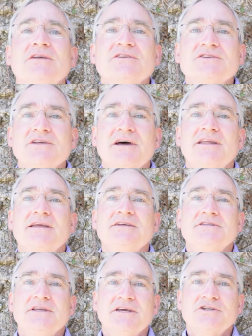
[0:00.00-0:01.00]
that
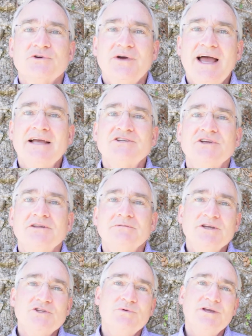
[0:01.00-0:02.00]
studies the interaction
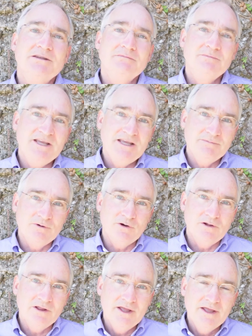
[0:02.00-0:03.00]
between
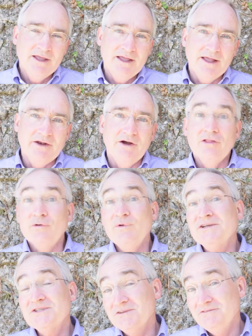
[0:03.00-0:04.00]
people and all the
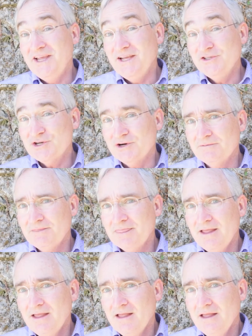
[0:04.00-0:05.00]
rest of nature.
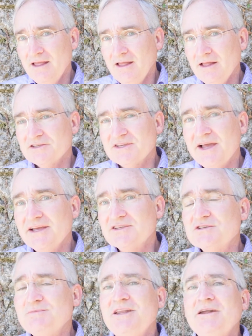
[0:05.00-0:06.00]
Science
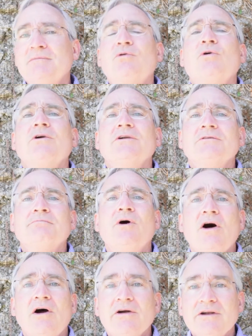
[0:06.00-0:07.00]
has been an important
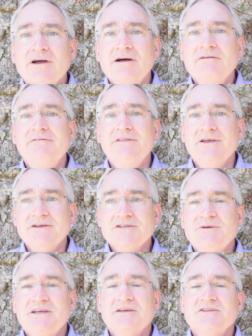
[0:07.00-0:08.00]
part of this
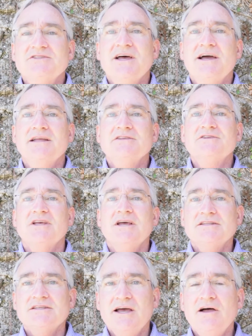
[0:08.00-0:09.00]
because science
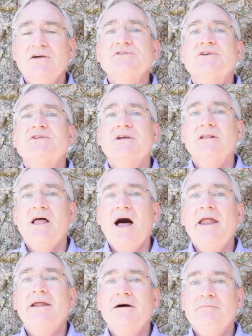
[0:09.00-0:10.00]
tells us a
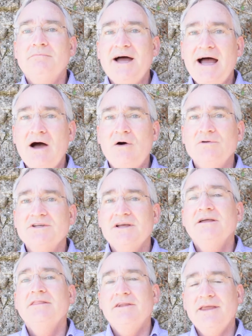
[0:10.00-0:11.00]
lot about
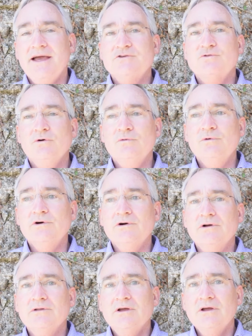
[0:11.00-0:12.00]
the natural world.